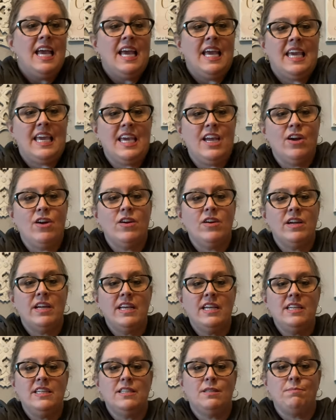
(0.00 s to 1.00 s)
here
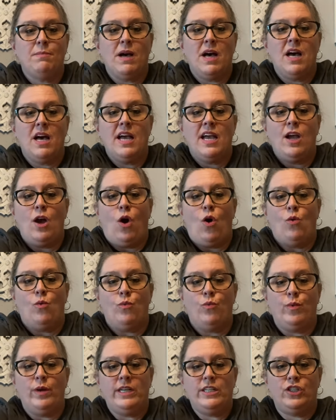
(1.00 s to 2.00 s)
is my
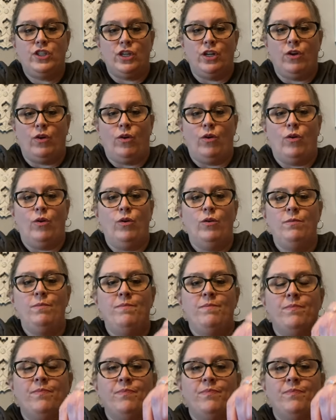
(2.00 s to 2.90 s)
original.